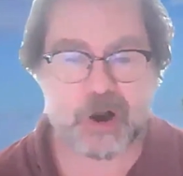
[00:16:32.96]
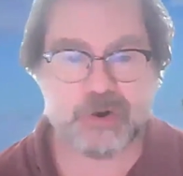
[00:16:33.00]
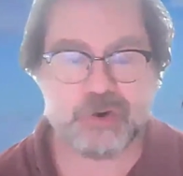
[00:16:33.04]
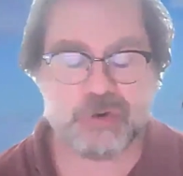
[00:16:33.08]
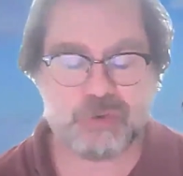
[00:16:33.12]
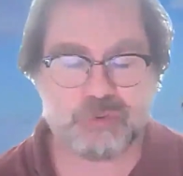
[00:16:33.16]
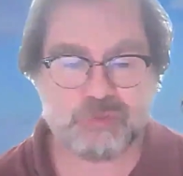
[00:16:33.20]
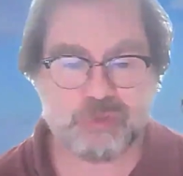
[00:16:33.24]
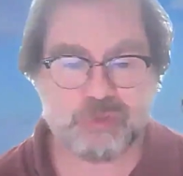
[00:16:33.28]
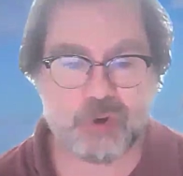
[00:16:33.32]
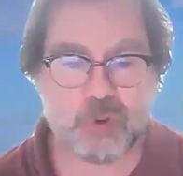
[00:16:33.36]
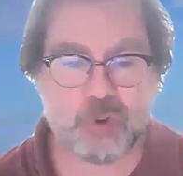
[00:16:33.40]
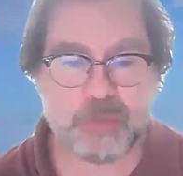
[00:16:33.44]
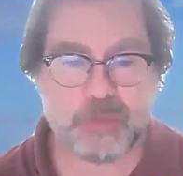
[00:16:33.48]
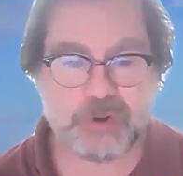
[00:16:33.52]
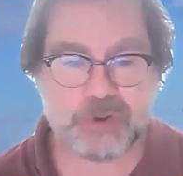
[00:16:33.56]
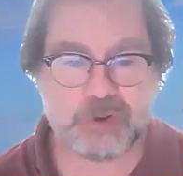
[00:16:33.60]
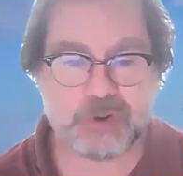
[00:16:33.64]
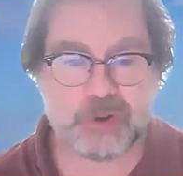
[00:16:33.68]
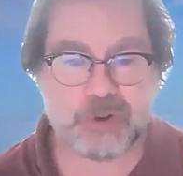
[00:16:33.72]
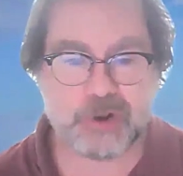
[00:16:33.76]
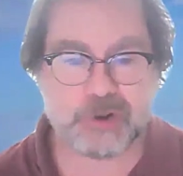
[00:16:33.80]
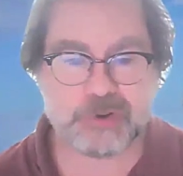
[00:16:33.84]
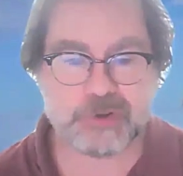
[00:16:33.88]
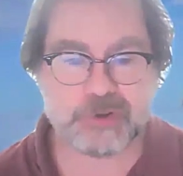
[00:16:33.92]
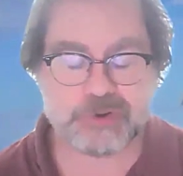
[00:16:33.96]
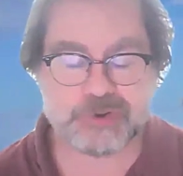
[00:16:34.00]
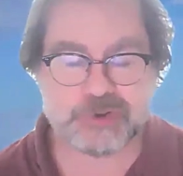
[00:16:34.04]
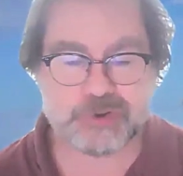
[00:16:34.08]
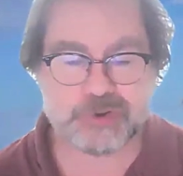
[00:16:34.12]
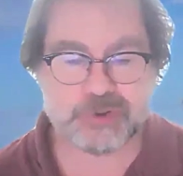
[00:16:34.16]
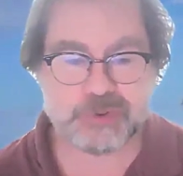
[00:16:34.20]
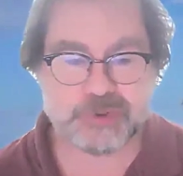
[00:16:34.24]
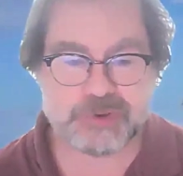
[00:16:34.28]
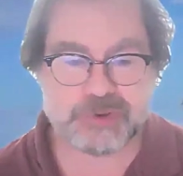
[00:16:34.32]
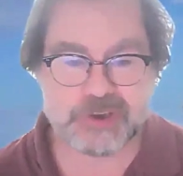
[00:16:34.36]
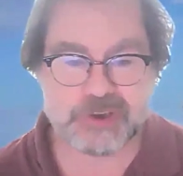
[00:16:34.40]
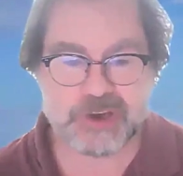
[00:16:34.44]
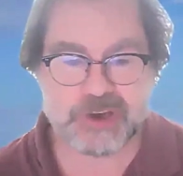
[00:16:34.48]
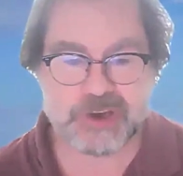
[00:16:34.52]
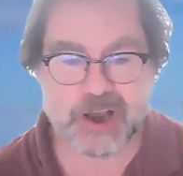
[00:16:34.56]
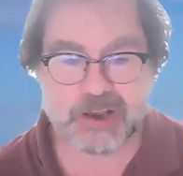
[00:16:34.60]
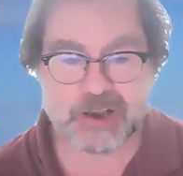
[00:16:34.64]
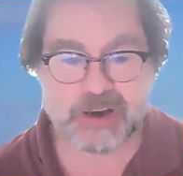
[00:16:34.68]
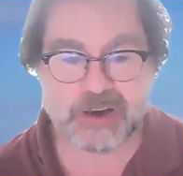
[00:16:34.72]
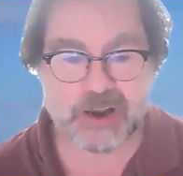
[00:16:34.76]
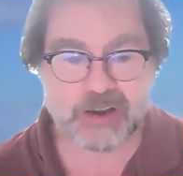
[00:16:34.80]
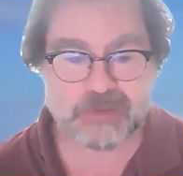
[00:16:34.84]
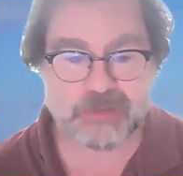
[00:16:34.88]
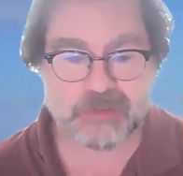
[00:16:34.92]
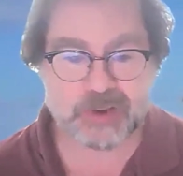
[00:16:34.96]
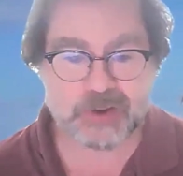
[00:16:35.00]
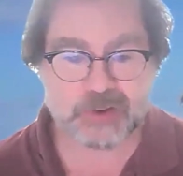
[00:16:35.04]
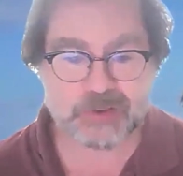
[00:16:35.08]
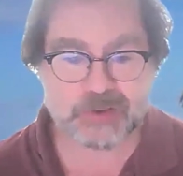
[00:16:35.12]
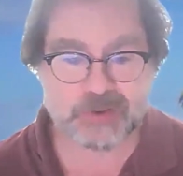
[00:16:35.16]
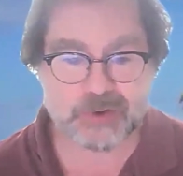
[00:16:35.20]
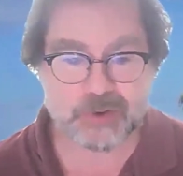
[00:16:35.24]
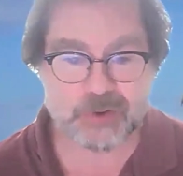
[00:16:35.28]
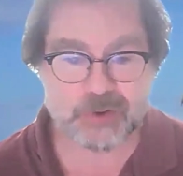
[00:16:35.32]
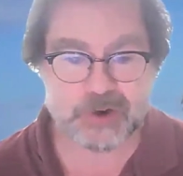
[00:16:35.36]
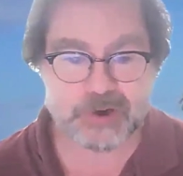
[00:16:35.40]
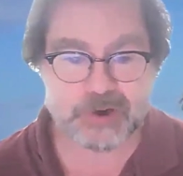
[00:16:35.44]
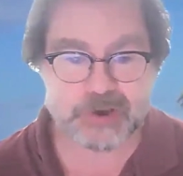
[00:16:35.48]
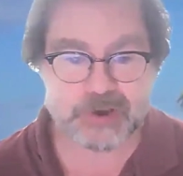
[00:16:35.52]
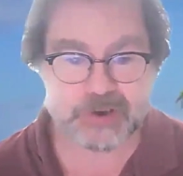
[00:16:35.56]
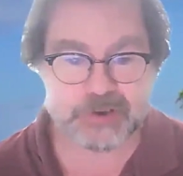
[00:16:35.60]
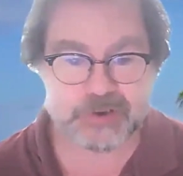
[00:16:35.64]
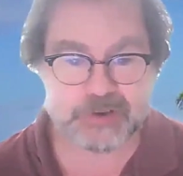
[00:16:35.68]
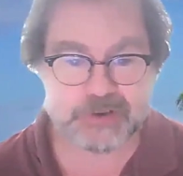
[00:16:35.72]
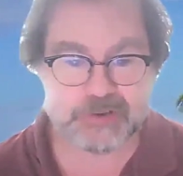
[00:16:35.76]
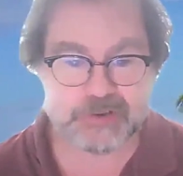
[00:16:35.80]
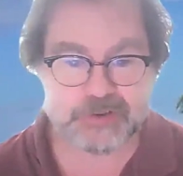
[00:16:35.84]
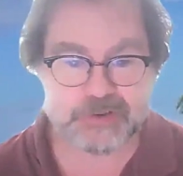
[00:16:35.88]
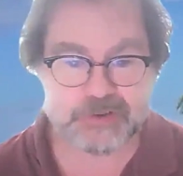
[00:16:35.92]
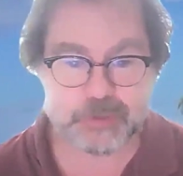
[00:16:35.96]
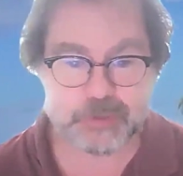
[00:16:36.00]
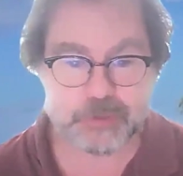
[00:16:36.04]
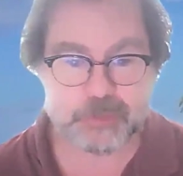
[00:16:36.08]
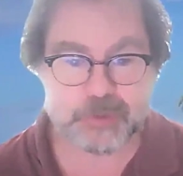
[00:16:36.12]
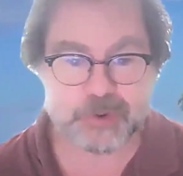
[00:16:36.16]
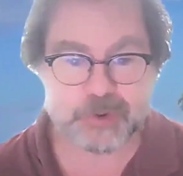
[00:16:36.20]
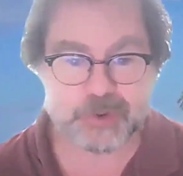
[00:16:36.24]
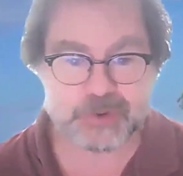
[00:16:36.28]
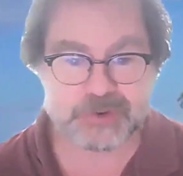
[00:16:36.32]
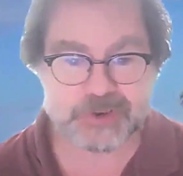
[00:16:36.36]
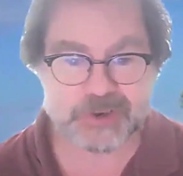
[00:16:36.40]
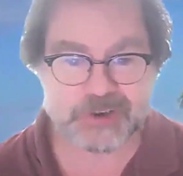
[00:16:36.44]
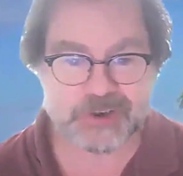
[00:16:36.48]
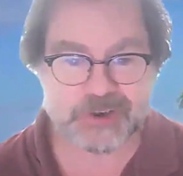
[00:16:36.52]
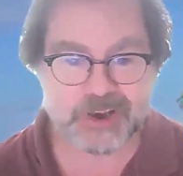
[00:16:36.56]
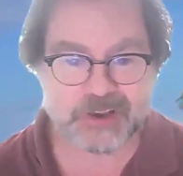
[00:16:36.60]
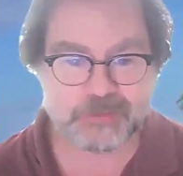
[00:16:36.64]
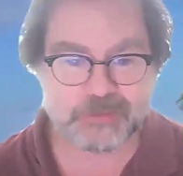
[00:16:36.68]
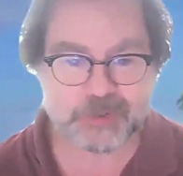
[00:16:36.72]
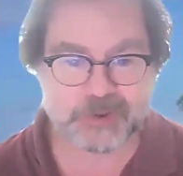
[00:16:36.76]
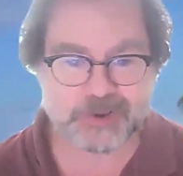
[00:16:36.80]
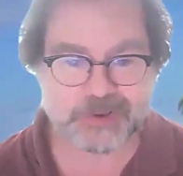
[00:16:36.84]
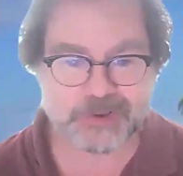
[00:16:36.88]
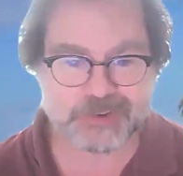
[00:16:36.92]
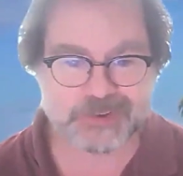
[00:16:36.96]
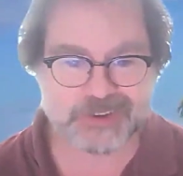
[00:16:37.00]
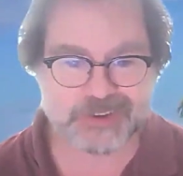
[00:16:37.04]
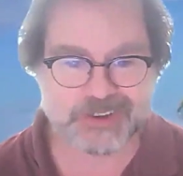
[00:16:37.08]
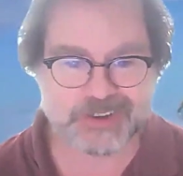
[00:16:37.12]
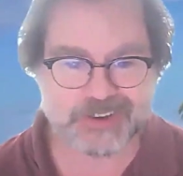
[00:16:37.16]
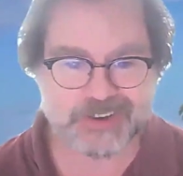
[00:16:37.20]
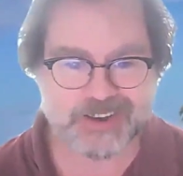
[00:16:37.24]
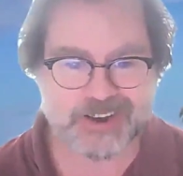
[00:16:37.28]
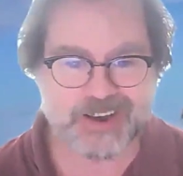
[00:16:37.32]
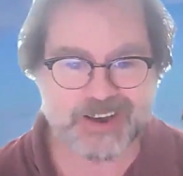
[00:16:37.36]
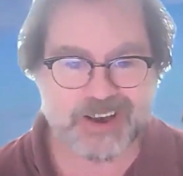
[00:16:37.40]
under Roman law, the Jews did not have the authority to impose the death penalty.